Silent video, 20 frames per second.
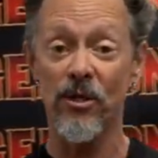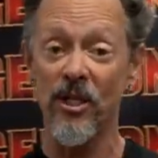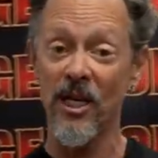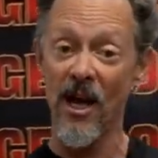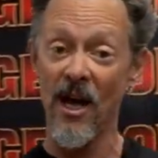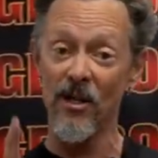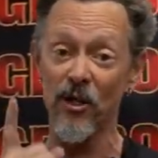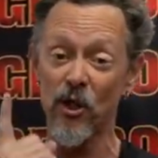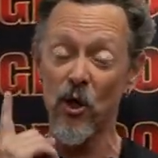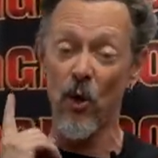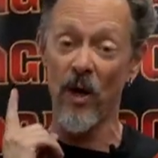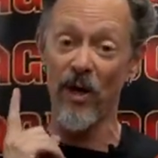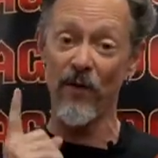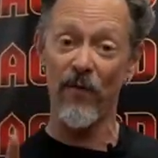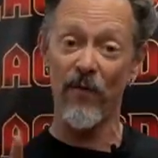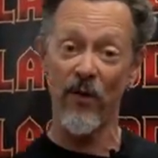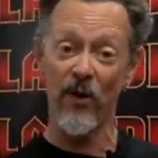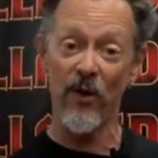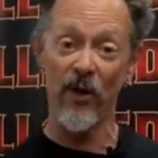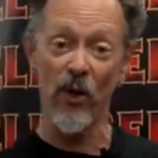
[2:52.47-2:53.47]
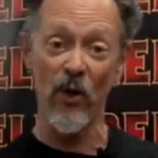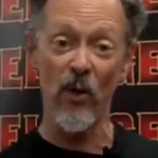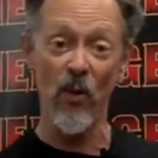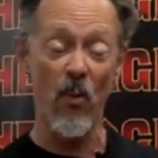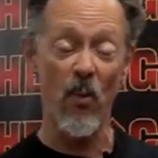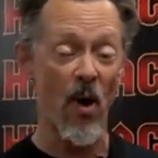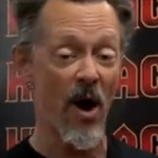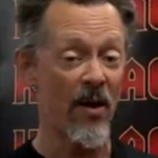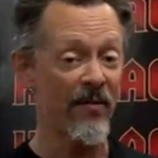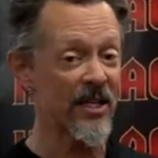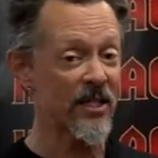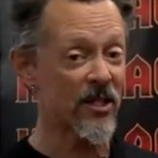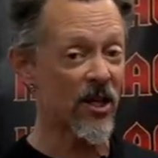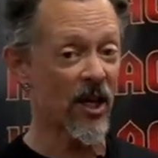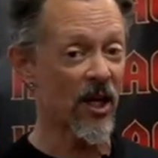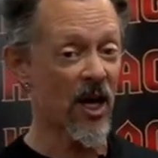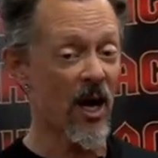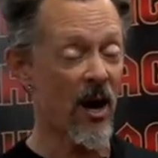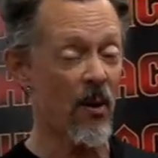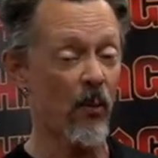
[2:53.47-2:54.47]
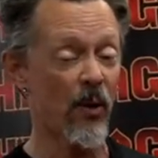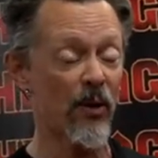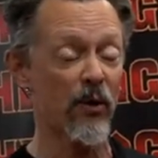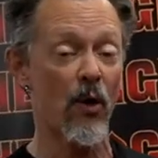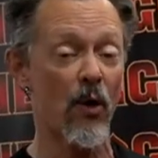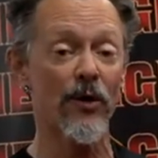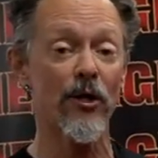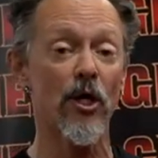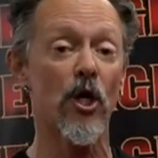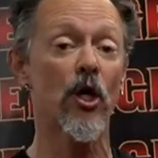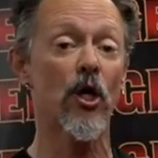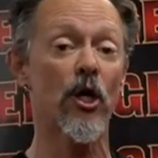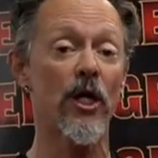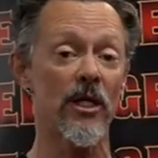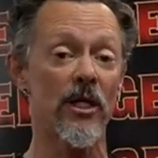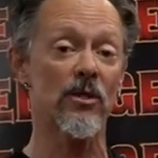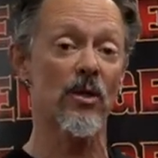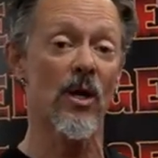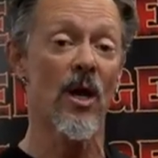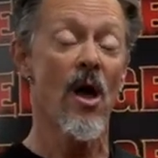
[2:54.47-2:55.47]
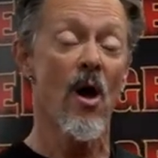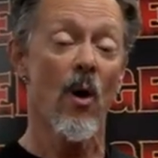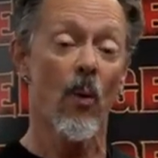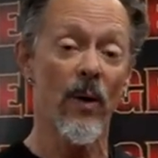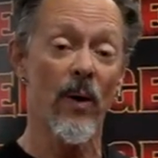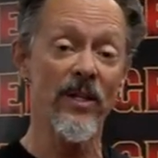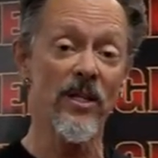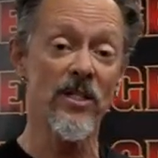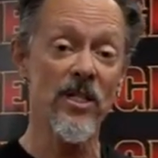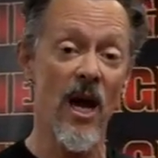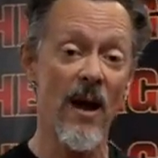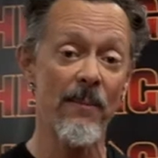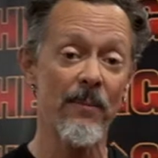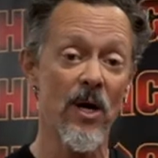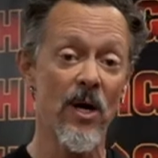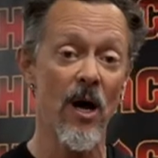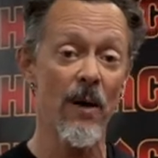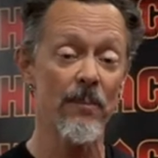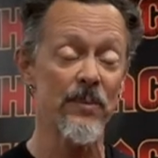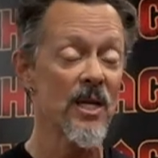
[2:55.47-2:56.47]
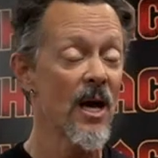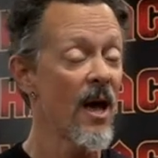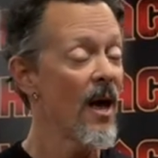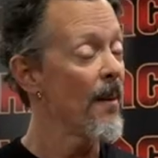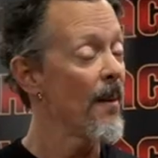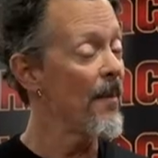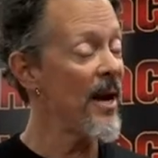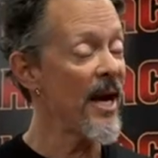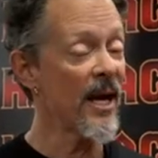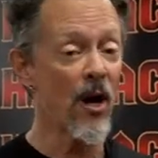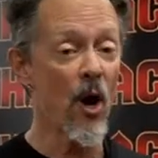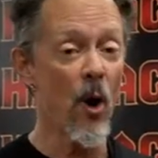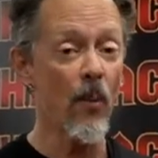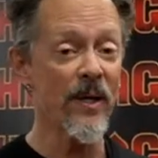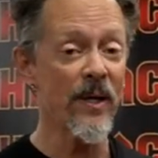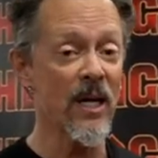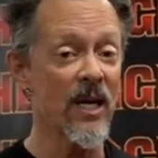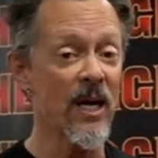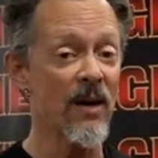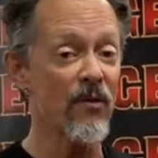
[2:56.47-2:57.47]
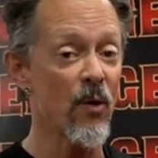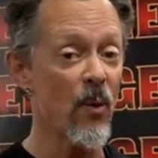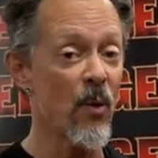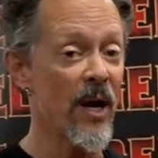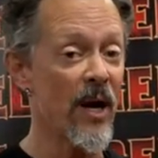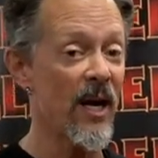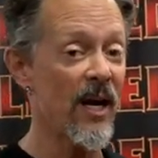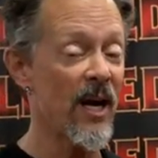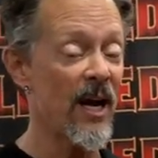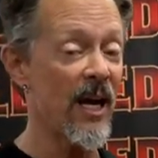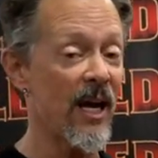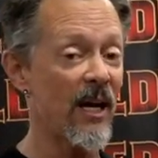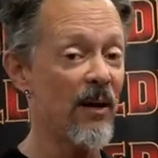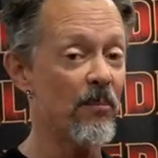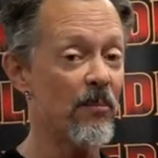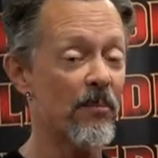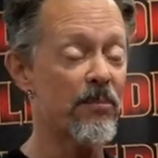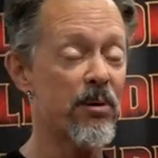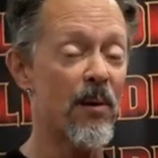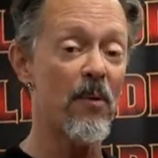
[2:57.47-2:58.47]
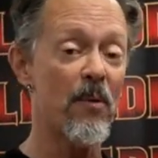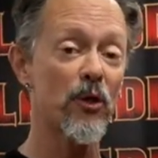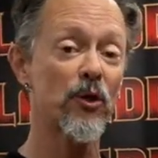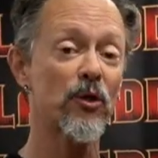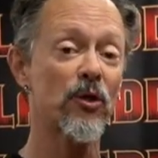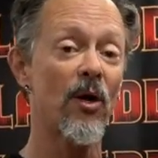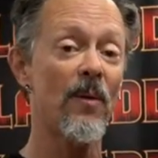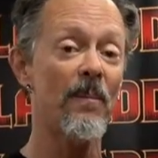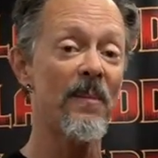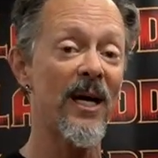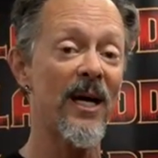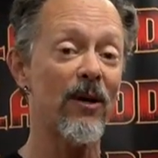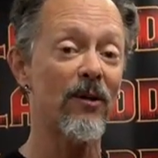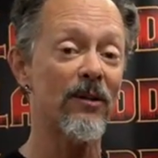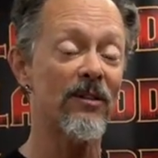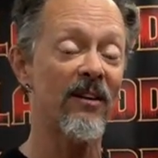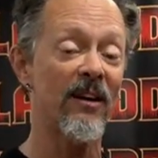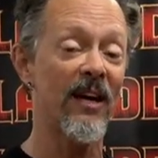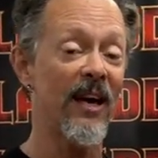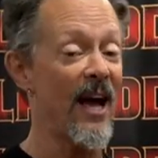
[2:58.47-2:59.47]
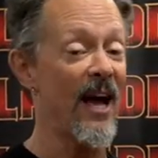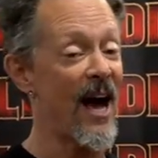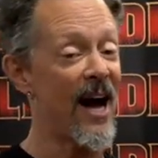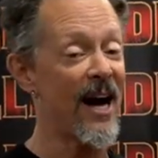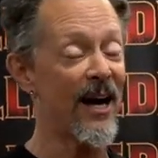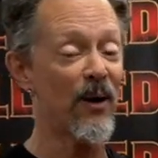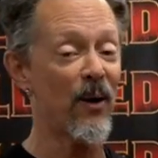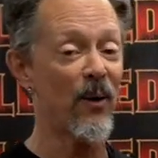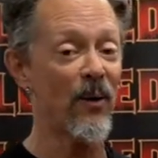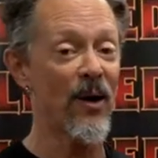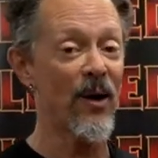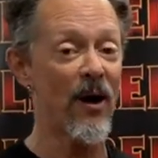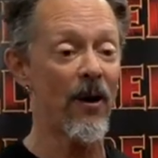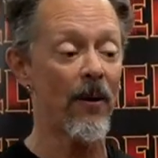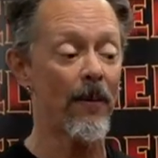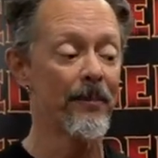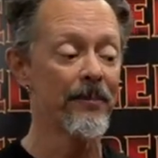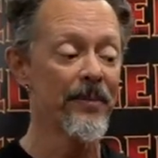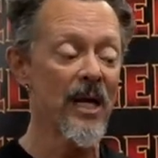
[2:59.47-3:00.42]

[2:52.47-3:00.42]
Challenge coin for you, Juan. That's going to come with all your goodies when the time comes. Man, I hope we could give away a promotional medal today. I don't know.